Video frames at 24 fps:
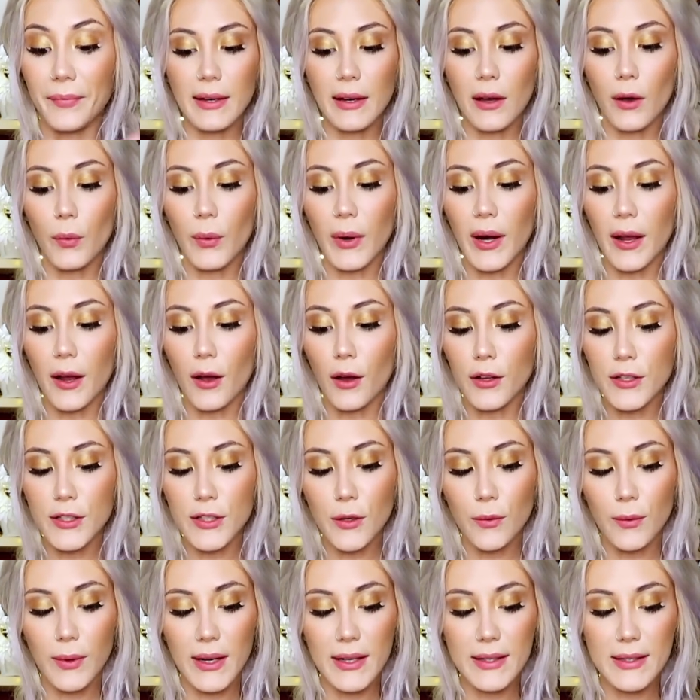Now, what I
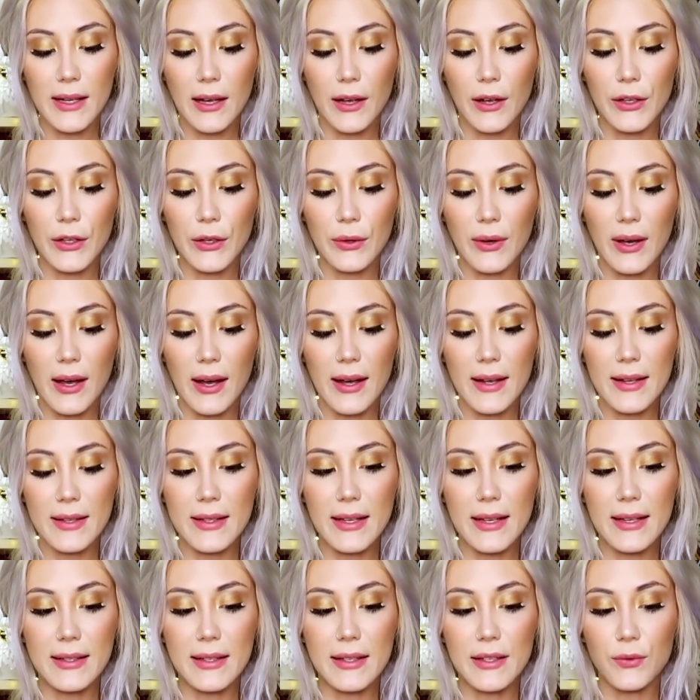also want to tell you guys
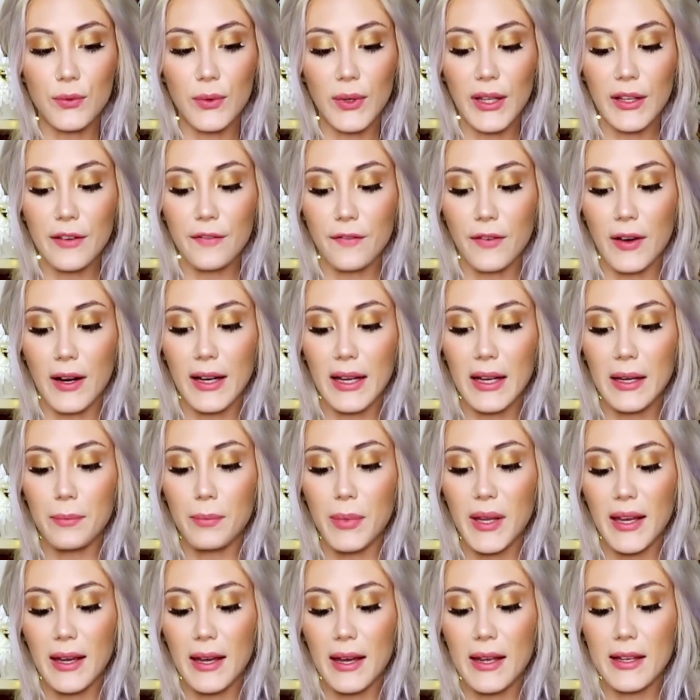is it's really funny,
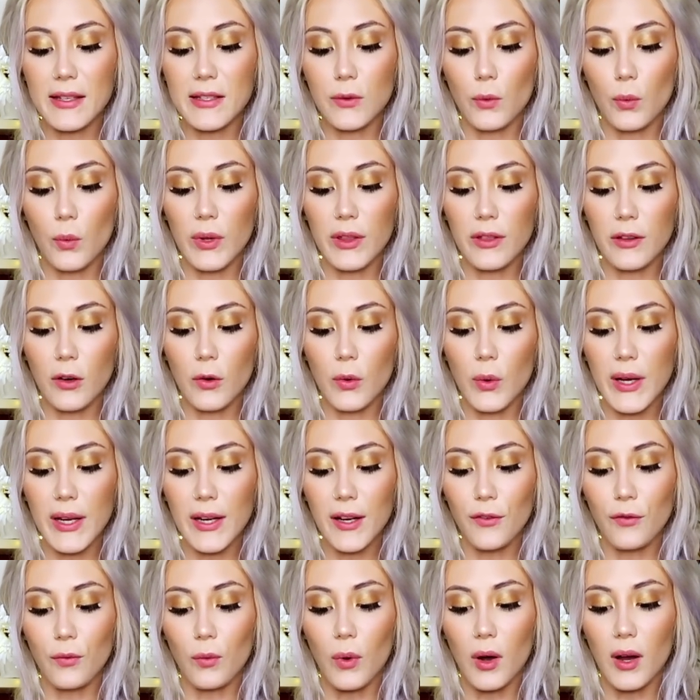because with the Queen
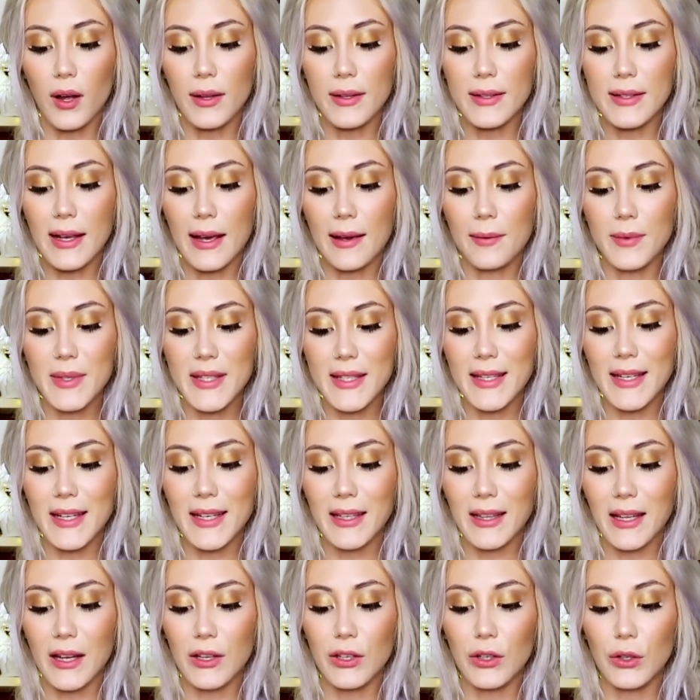of Wands, I'm
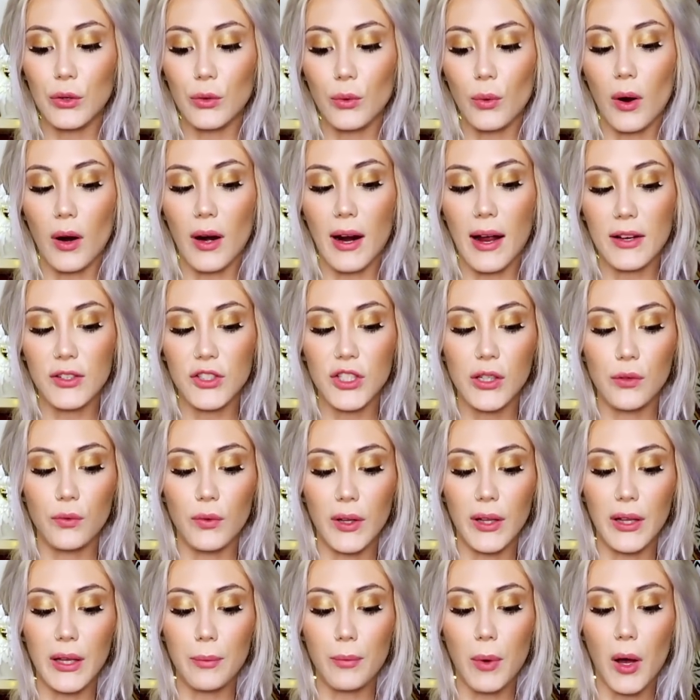seeing that you are actually
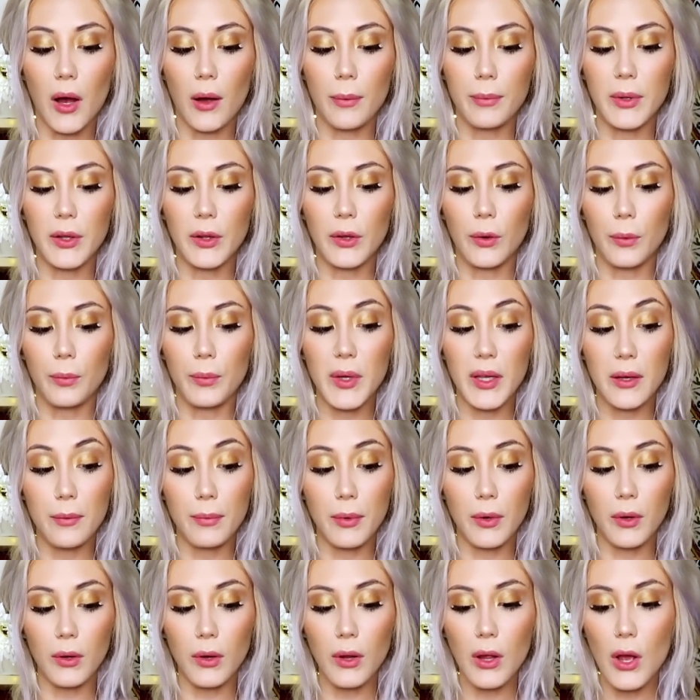really popular
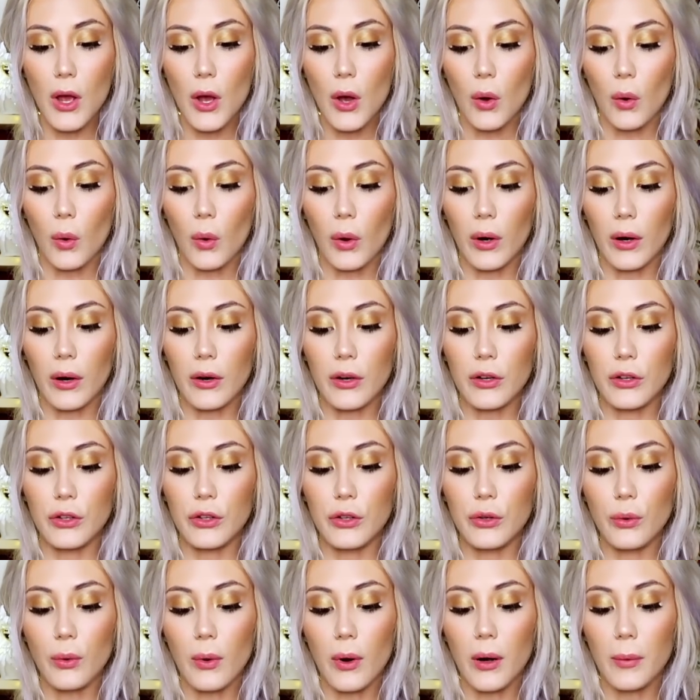people, or
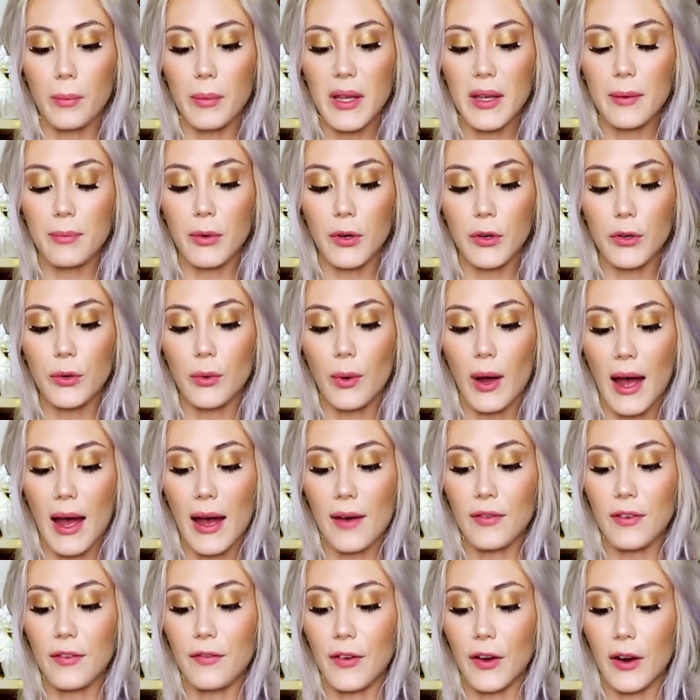you are people who
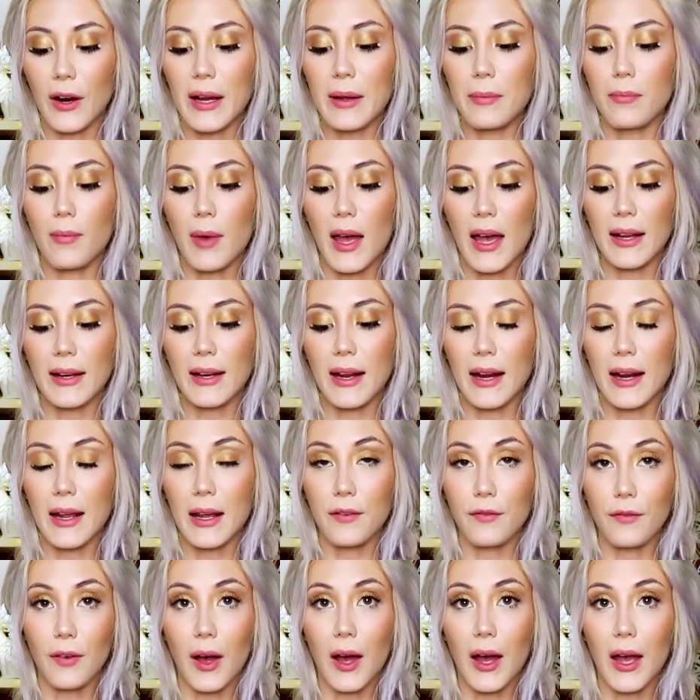have a very magnetic
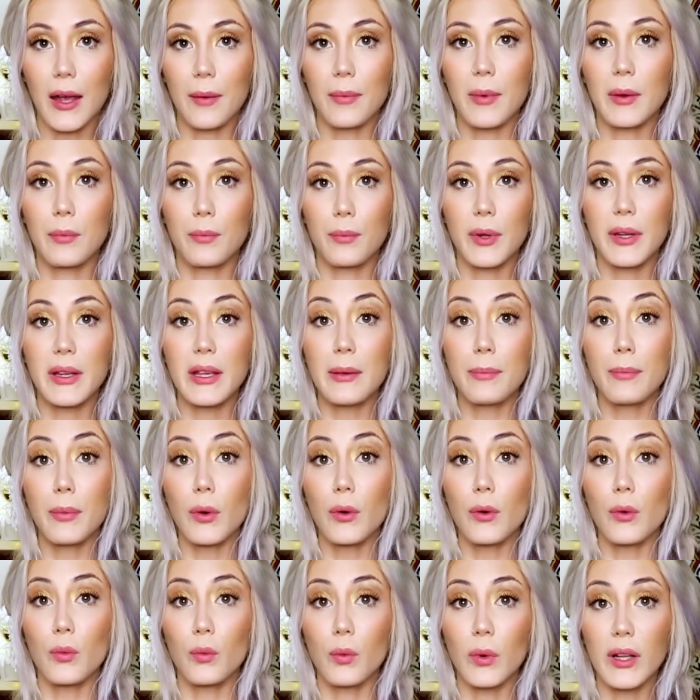vibe, and
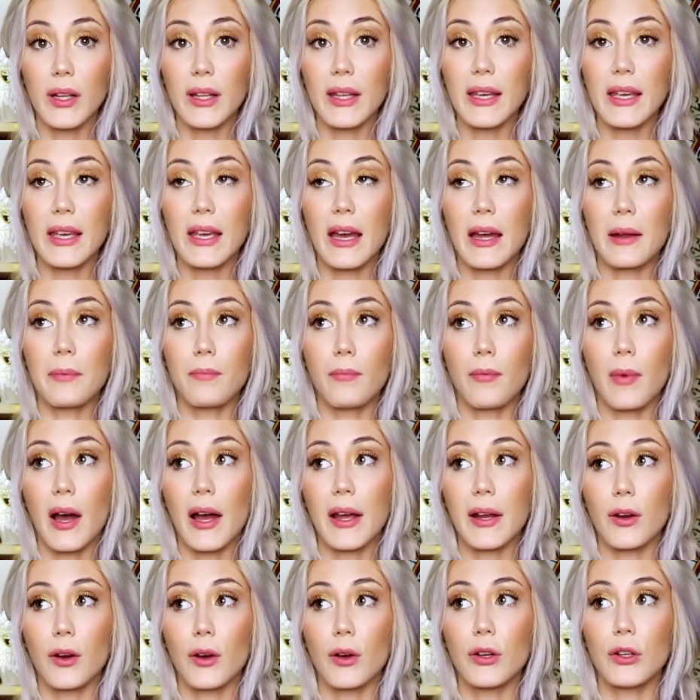people really
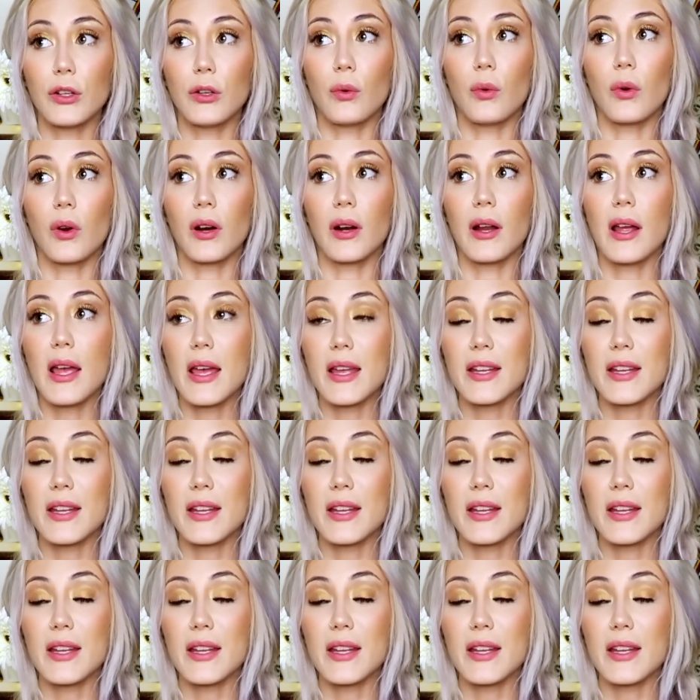admire your